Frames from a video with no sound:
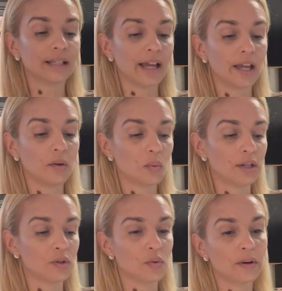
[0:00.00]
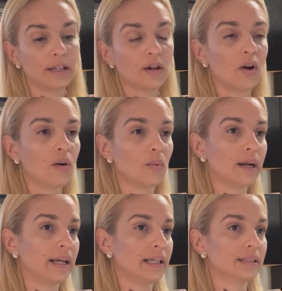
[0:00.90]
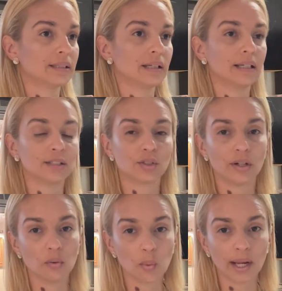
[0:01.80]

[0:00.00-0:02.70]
it's not the same when you were always